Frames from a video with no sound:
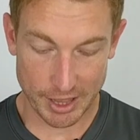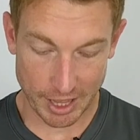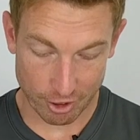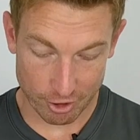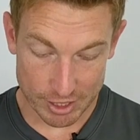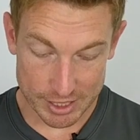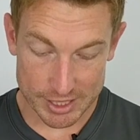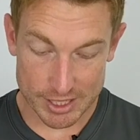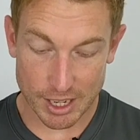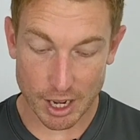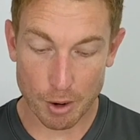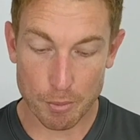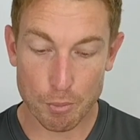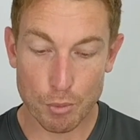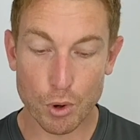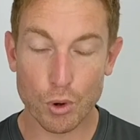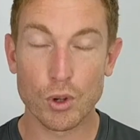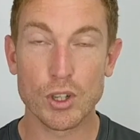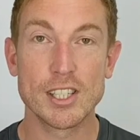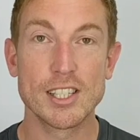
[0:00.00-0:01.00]
there is a
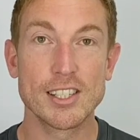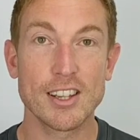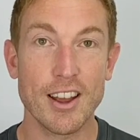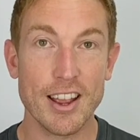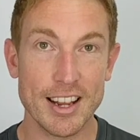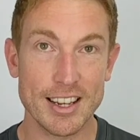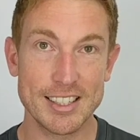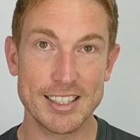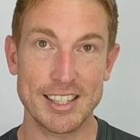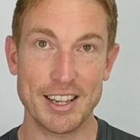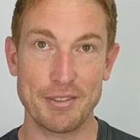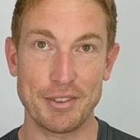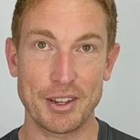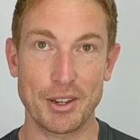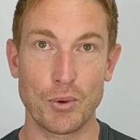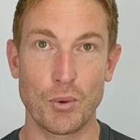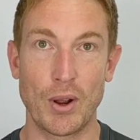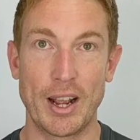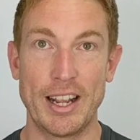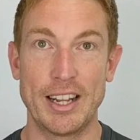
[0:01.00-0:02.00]
more
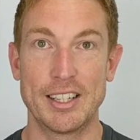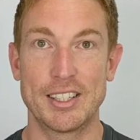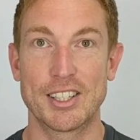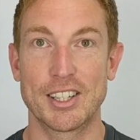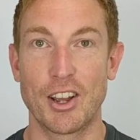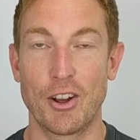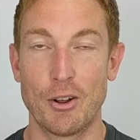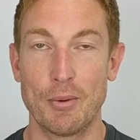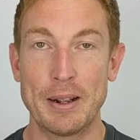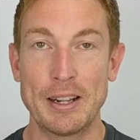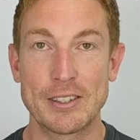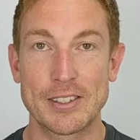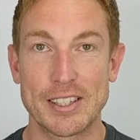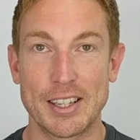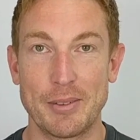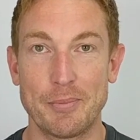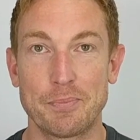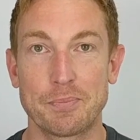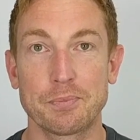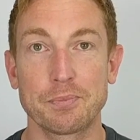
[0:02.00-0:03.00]
scientific way to go about
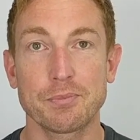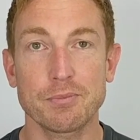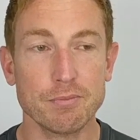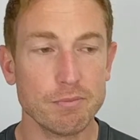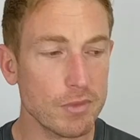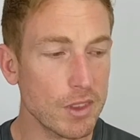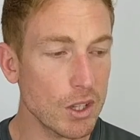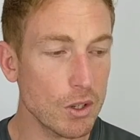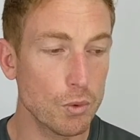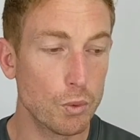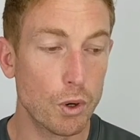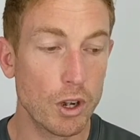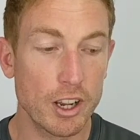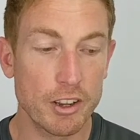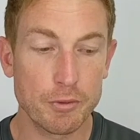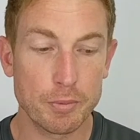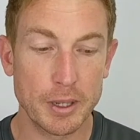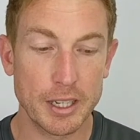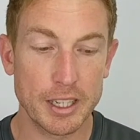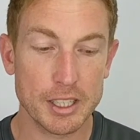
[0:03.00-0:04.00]
it. What
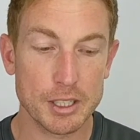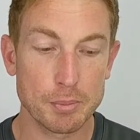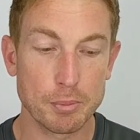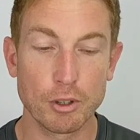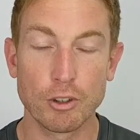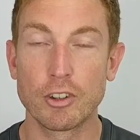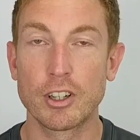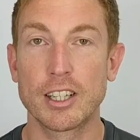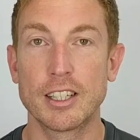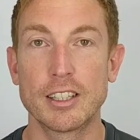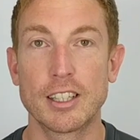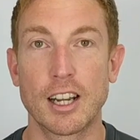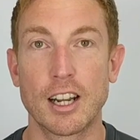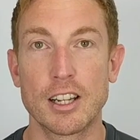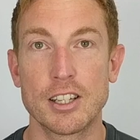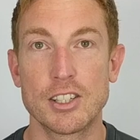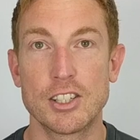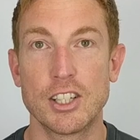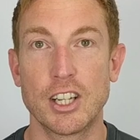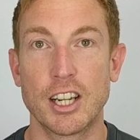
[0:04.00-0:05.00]
I've been exploring in the
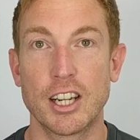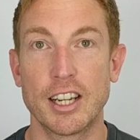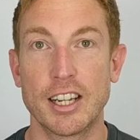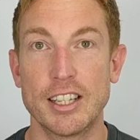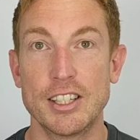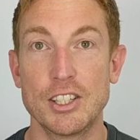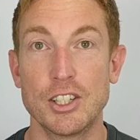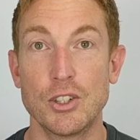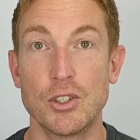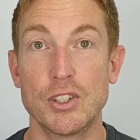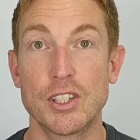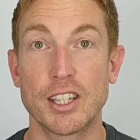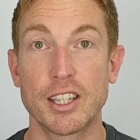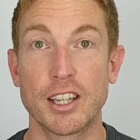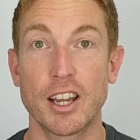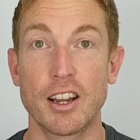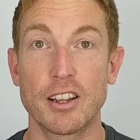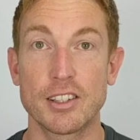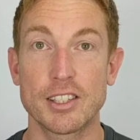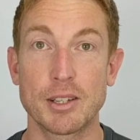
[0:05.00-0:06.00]
last year is
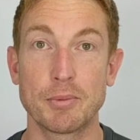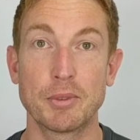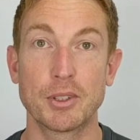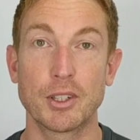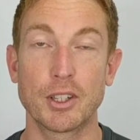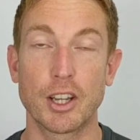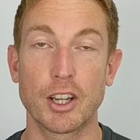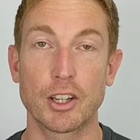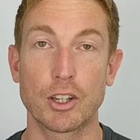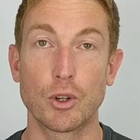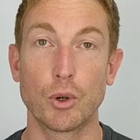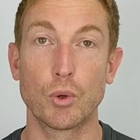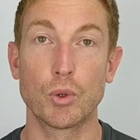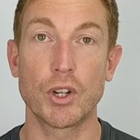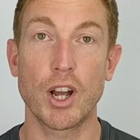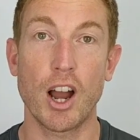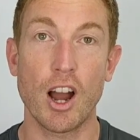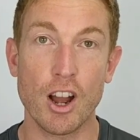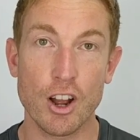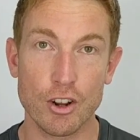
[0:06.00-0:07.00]
using something
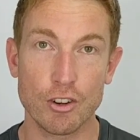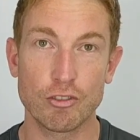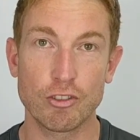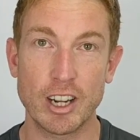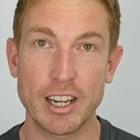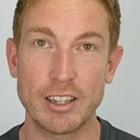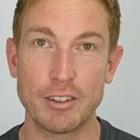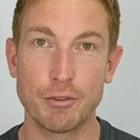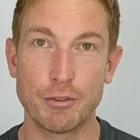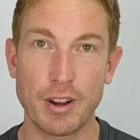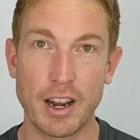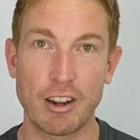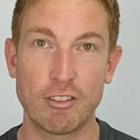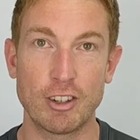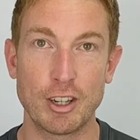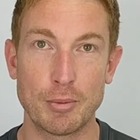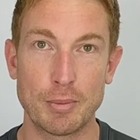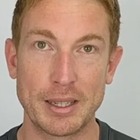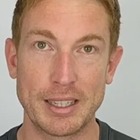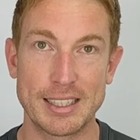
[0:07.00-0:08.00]
called heart rate
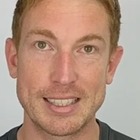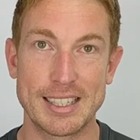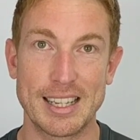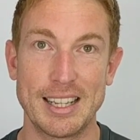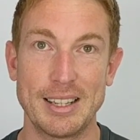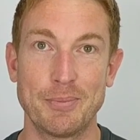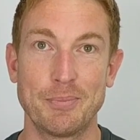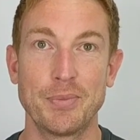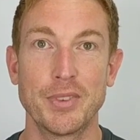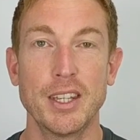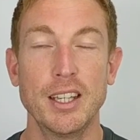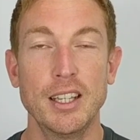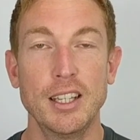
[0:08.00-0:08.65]
variability.